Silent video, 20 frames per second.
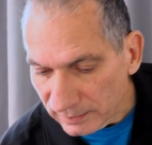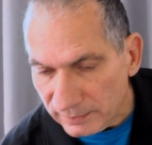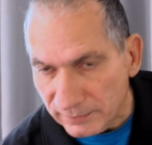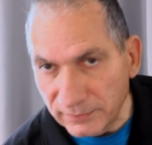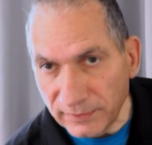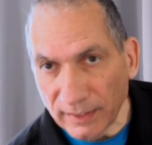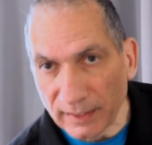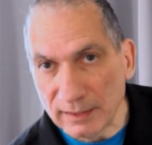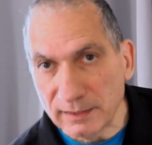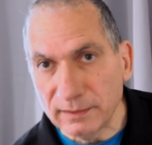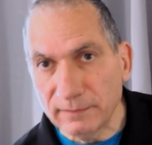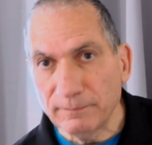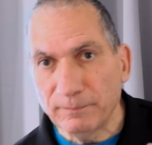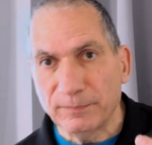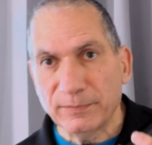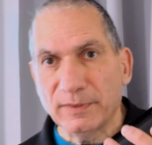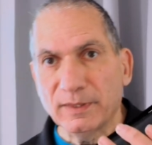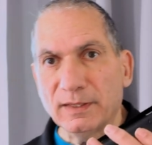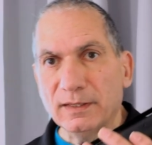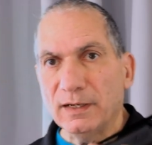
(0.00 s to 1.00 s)
then
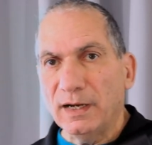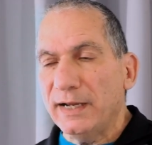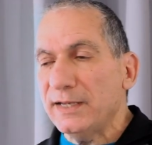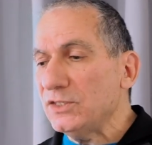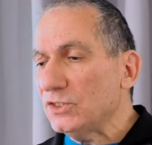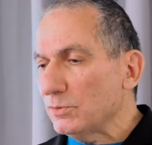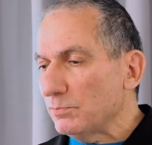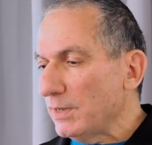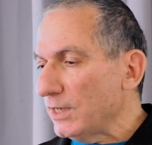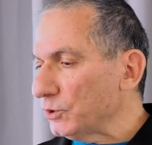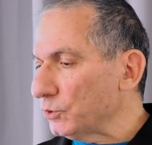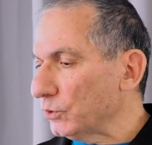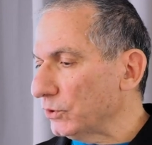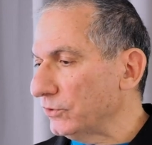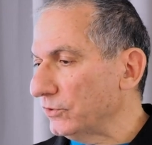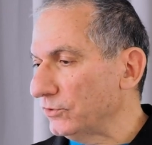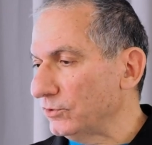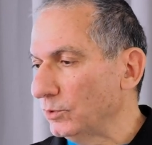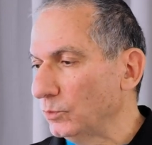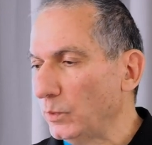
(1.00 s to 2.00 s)
isometrics
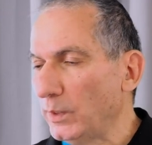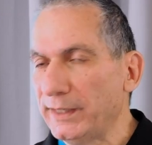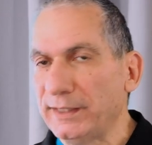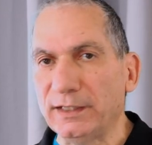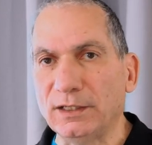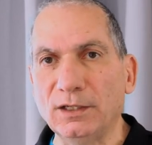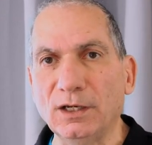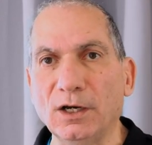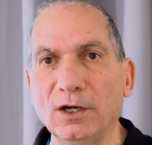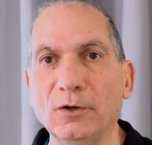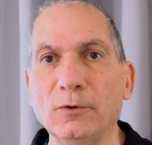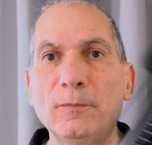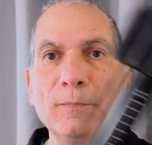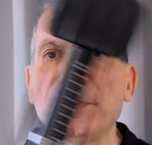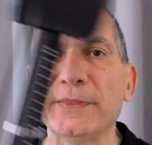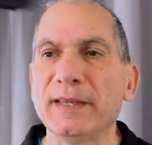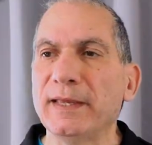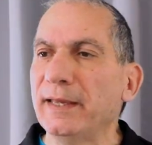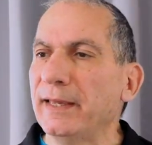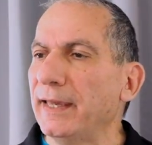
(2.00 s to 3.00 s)
is the way to go.
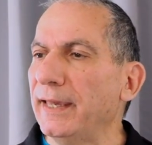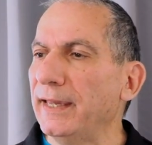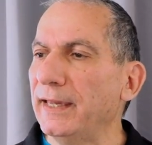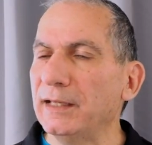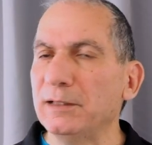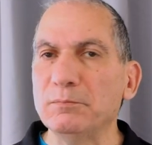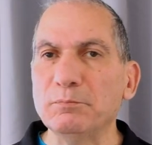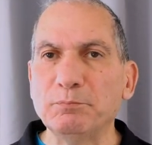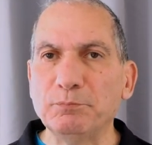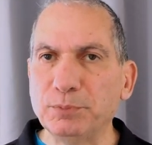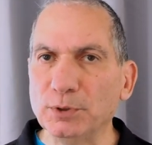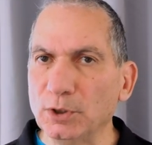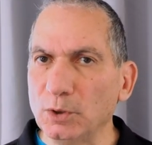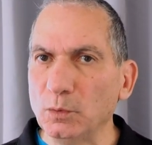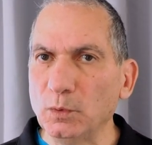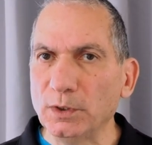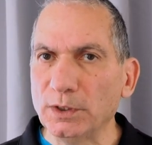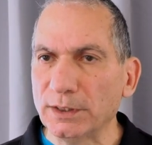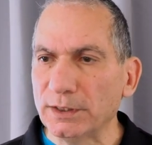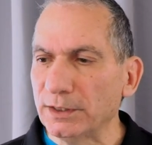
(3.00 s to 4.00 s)
And
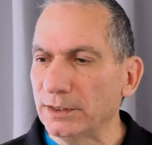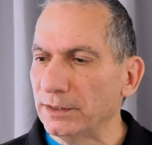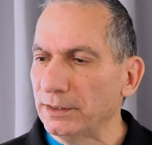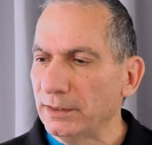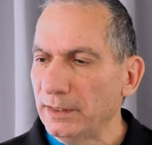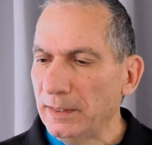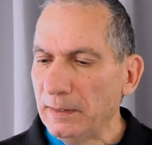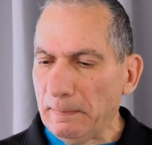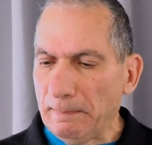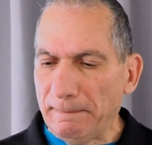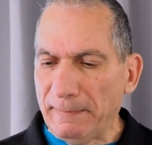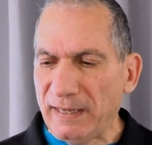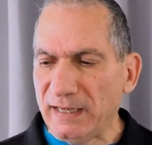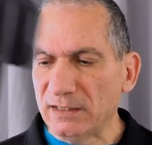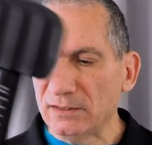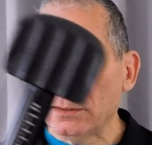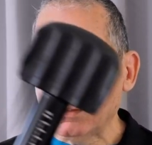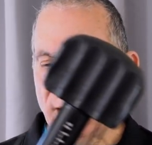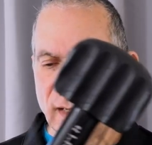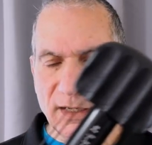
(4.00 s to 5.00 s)
Bullworker
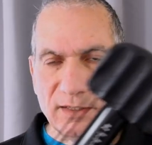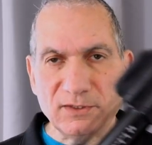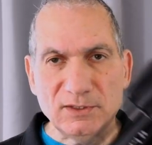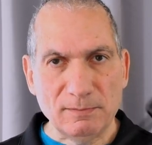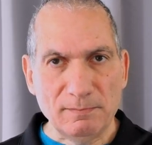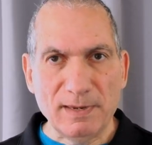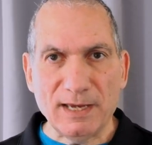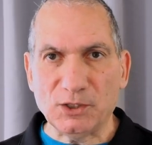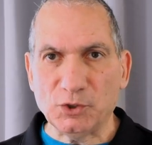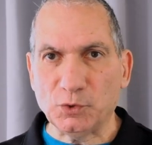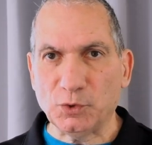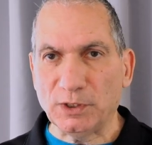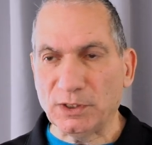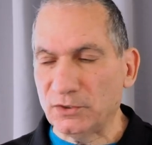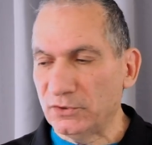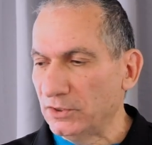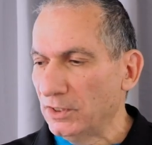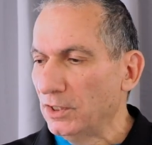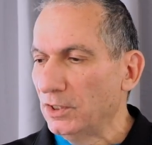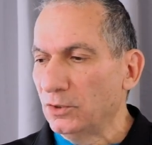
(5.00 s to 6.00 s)
makes
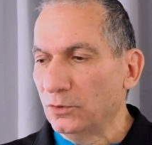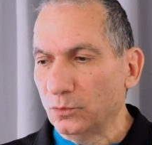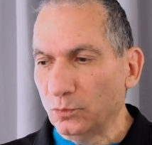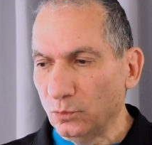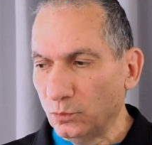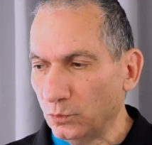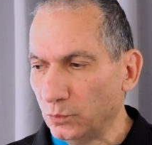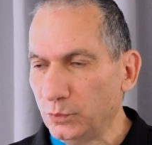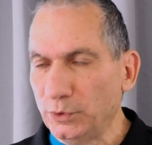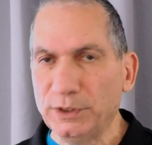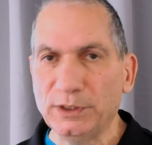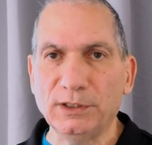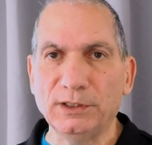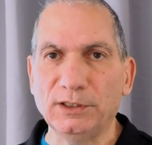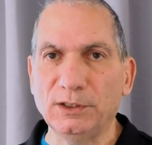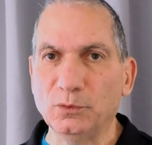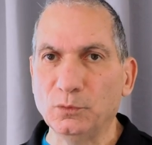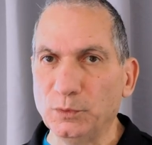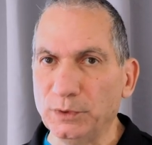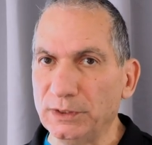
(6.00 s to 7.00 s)
isometrics
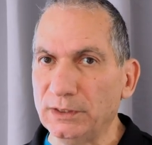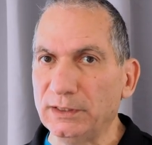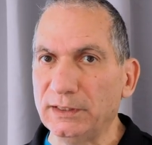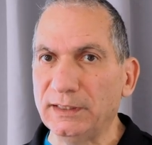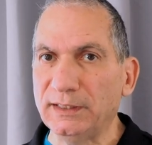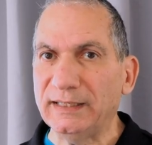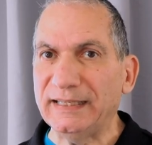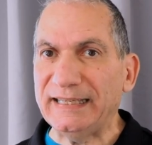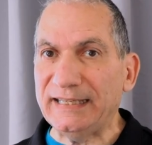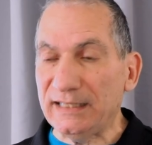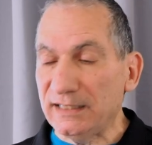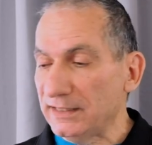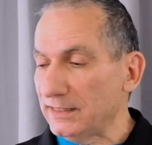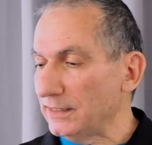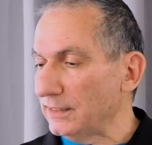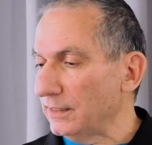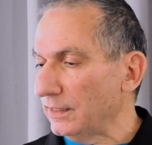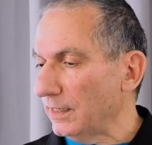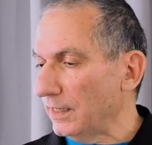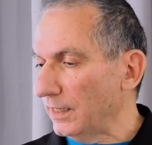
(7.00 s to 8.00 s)
really, really
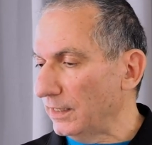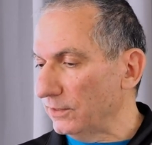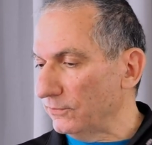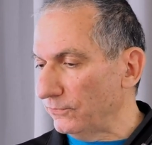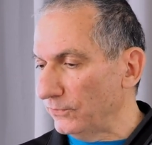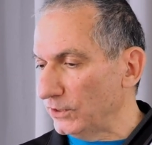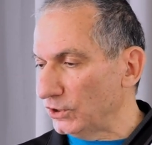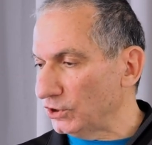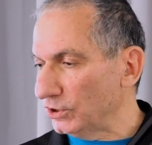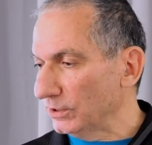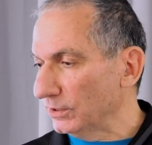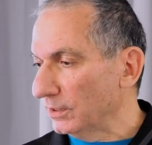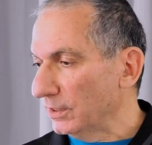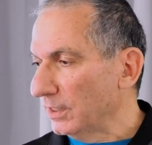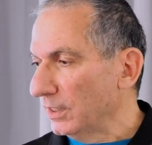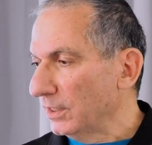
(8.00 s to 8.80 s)
easy and efficient.